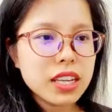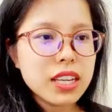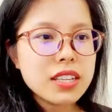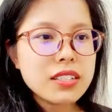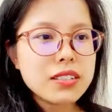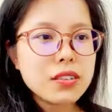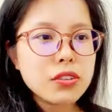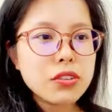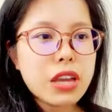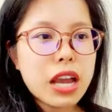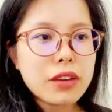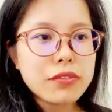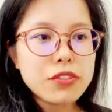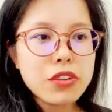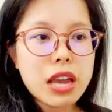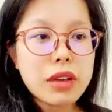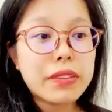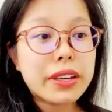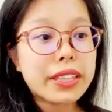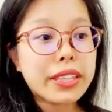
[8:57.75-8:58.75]
So you have to
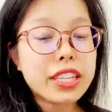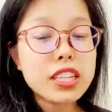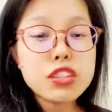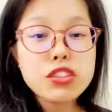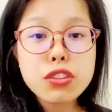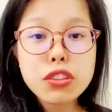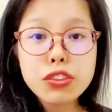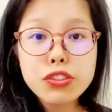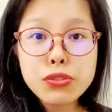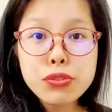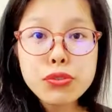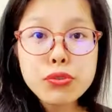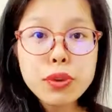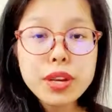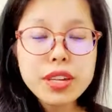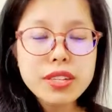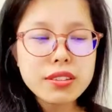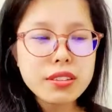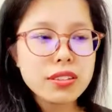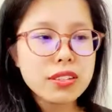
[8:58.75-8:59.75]
have at least 2
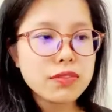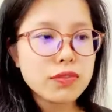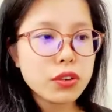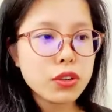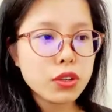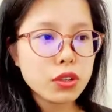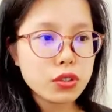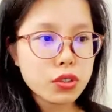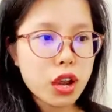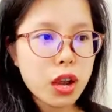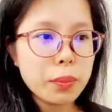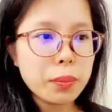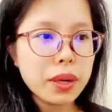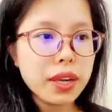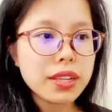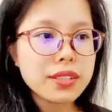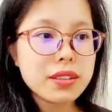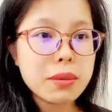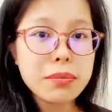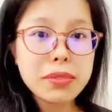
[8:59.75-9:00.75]
reasons for your
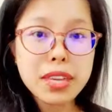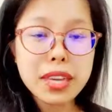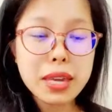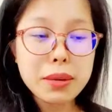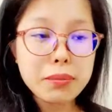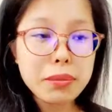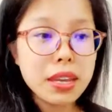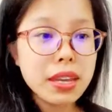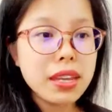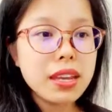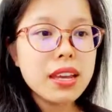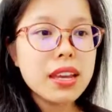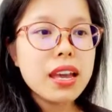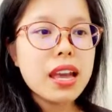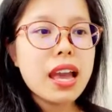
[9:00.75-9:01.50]
topic, something and me,